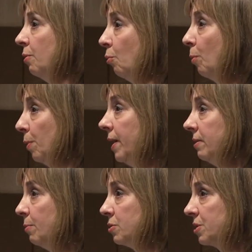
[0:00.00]
we're
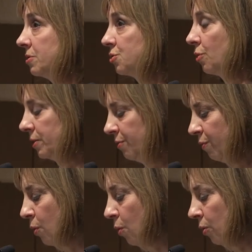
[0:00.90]
playing the most
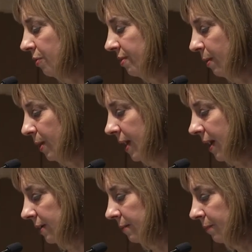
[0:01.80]
constructive role that we
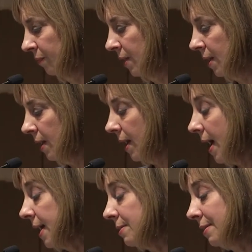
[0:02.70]
can.
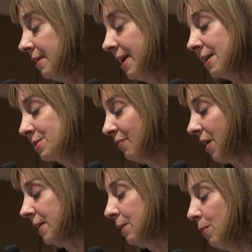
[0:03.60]
And yes,
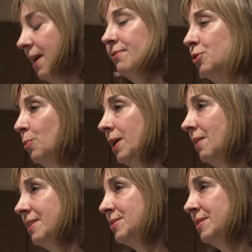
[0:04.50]
finally, we have to
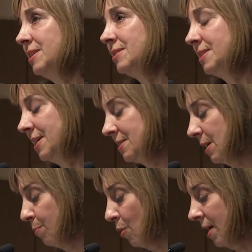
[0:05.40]
realize this is
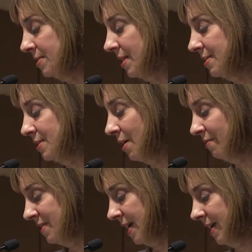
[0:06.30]
a process
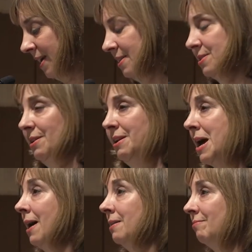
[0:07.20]
of decades,
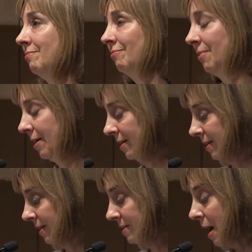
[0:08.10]
not,
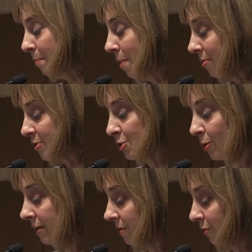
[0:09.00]
uh, not months
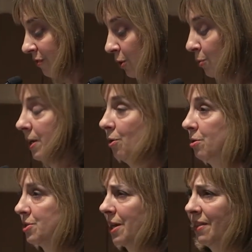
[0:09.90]
or even a few
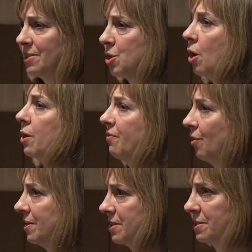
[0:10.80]
years. And that's hard
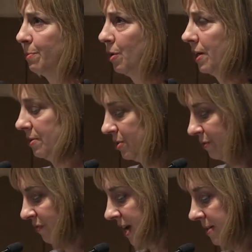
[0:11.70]
for us as Americans
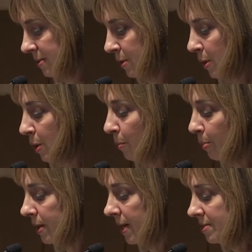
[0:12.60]
to face.
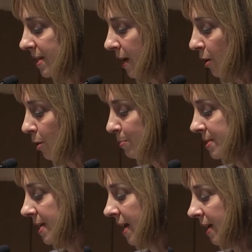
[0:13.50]
But as the
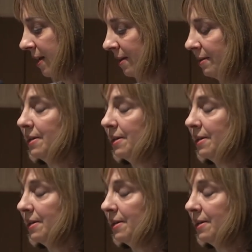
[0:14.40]
Arabs say,